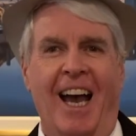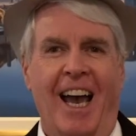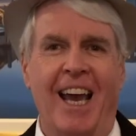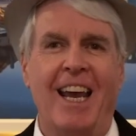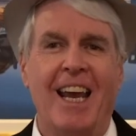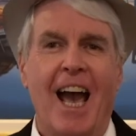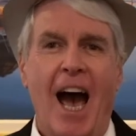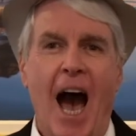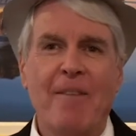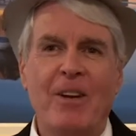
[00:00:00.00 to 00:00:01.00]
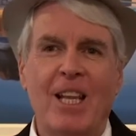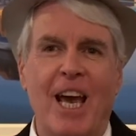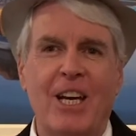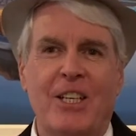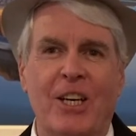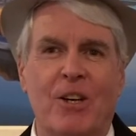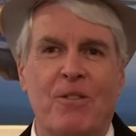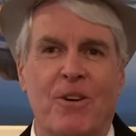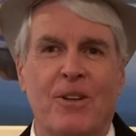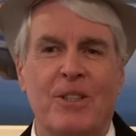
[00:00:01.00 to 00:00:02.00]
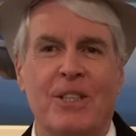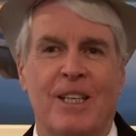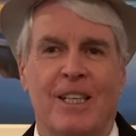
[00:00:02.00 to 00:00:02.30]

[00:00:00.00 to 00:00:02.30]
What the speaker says: Hey, happy last year, folks.